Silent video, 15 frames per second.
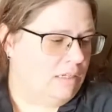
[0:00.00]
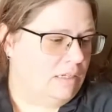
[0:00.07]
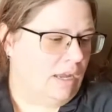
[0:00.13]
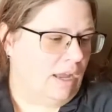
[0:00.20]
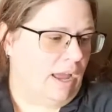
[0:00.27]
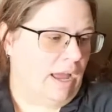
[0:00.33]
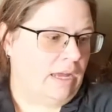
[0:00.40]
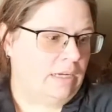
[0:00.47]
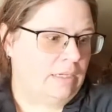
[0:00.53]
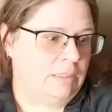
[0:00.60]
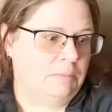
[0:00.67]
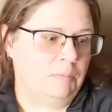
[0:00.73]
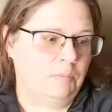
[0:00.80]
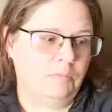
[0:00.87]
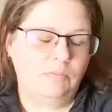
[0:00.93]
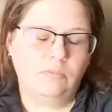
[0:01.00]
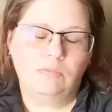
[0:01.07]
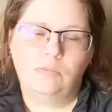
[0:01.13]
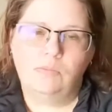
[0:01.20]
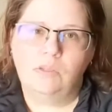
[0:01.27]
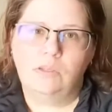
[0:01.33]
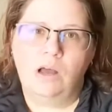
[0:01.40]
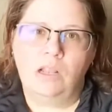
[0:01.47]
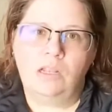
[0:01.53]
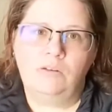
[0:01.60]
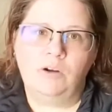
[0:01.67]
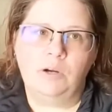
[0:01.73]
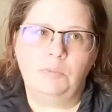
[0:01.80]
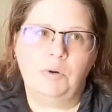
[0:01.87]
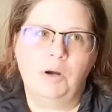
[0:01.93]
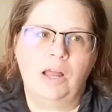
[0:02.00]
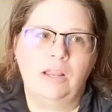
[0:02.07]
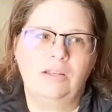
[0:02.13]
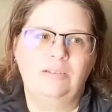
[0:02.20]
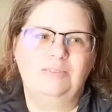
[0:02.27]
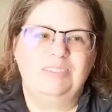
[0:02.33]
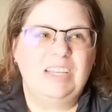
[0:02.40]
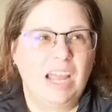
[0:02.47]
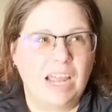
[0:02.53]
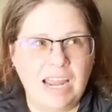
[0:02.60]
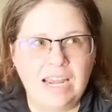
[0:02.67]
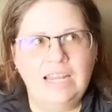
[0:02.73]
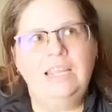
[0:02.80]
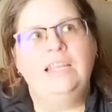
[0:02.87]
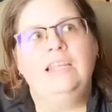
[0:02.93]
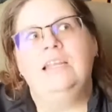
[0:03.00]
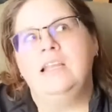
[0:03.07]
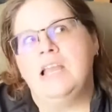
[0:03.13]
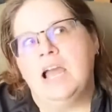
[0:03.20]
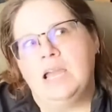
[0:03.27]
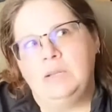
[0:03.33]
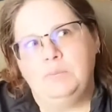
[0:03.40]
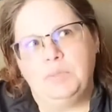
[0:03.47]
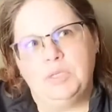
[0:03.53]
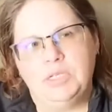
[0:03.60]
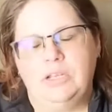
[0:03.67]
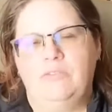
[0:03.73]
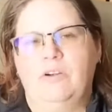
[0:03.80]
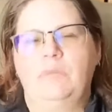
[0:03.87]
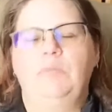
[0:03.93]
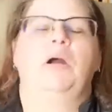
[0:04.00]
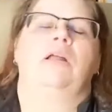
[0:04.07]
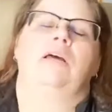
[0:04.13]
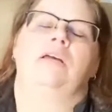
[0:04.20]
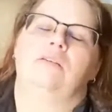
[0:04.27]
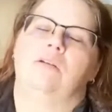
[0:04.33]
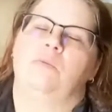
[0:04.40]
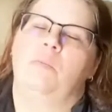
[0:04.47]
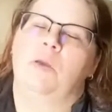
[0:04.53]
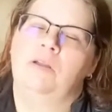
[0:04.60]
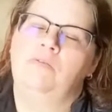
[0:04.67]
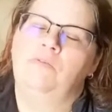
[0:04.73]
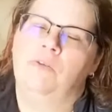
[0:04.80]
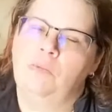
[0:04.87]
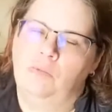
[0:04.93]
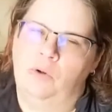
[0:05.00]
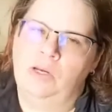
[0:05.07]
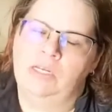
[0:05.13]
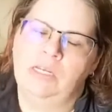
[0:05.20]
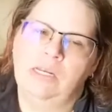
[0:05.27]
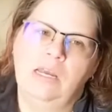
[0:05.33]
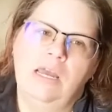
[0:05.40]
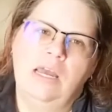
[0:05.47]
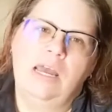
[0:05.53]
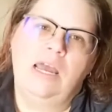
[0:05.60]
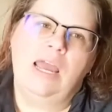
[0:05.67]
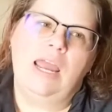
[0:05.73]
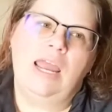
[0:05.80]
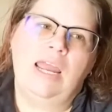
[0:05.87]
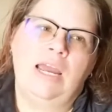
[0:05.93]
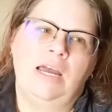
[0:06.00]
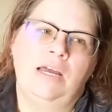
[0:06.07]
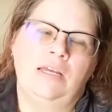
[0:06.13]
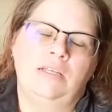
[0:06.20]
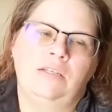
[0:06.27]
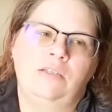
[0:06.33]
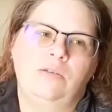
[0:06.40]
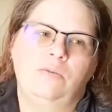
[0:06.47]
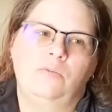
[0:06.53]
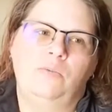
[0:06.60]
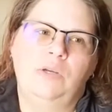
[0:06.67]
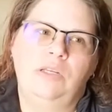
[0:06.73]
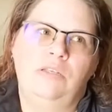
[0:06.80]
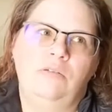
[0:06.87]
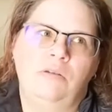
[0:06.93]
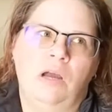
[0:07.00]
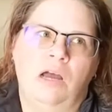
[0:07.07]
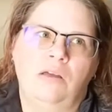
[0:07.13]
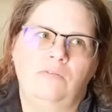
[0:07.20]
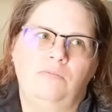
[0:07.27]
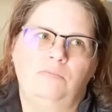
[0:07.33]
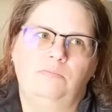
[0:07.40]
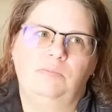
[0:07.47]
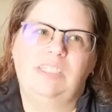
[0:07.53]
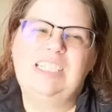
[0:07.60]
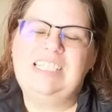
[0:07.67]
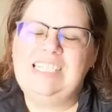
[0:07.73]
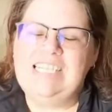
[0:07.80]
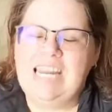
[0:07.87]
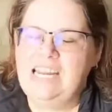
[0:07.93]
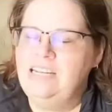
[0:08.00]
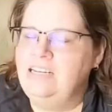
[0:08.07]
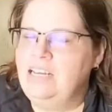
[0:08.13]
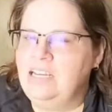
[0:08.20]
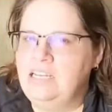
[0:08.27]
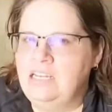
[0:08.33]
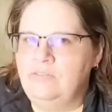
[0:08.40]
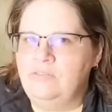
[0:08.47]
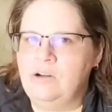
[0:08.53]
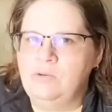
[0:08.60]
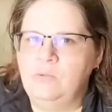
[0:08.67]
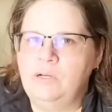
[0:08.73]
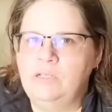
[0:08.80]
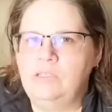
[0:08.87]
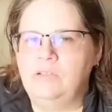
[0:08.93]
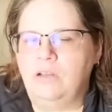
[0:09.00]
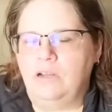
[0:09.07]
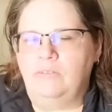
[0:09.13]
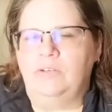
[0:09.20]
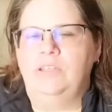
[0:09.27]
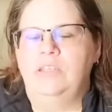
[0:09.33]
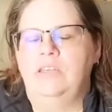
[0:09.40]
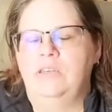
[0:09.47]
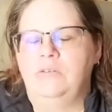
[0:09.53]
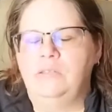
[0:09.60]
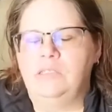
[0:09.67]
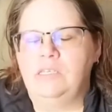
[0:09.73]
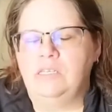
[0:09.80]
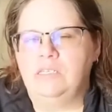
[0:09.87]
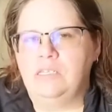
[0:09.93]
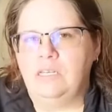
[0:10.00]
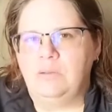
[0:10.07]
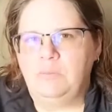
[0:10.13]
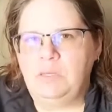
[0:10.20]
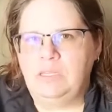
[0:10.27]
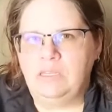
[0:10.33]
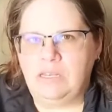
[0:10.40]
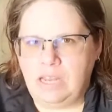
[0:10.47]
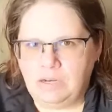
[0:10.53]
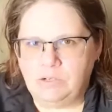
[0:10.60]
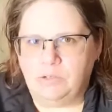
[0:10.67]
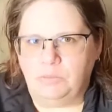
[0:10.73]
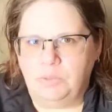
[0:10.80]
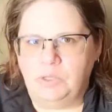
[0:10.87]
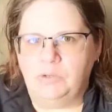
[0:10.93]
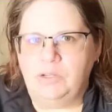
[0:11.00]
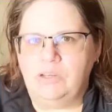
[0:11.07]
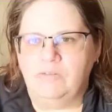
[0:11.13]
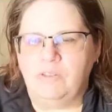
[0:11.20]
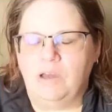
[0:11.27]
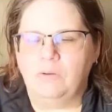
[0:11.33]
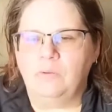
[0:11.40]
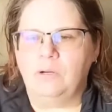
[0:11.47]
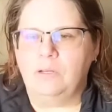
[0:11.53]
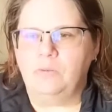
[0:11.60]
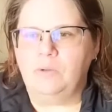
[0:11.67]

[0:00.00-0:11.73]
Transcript: All of our 99% of our products are made from wood, and we do not stain any of our wood, so everything you see is going to be the natural beauty of that wood.